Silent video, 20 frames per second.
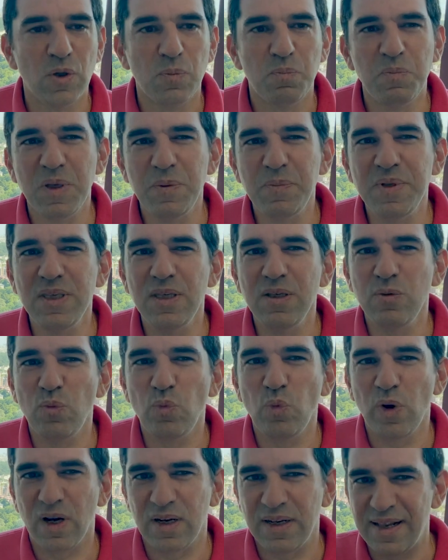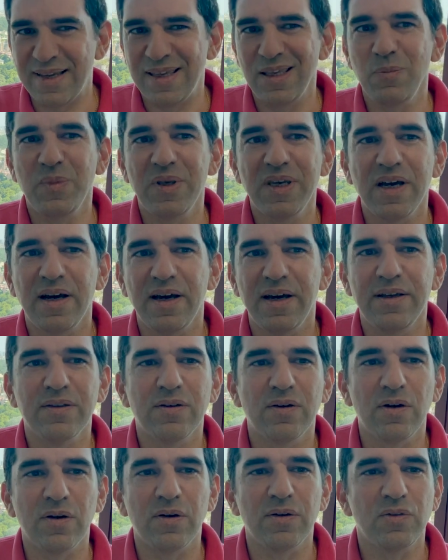maybe were lagging behind
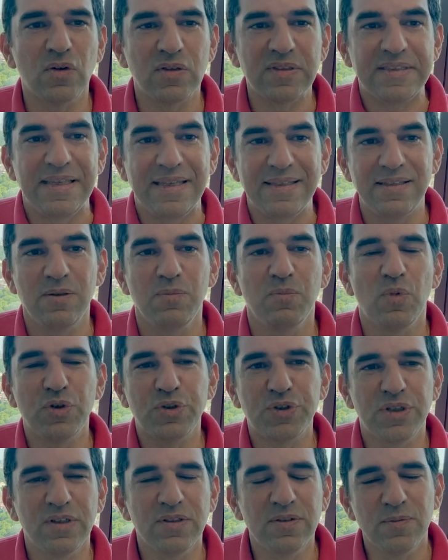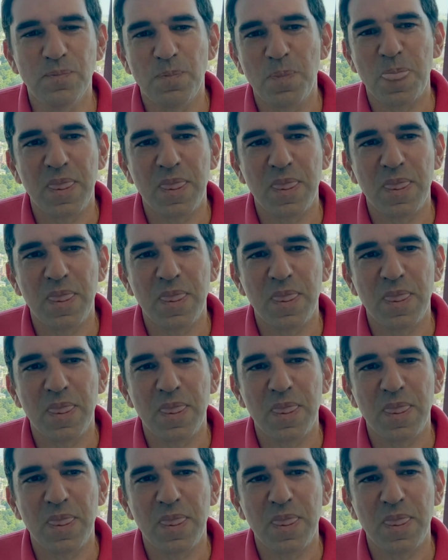or not set in motion.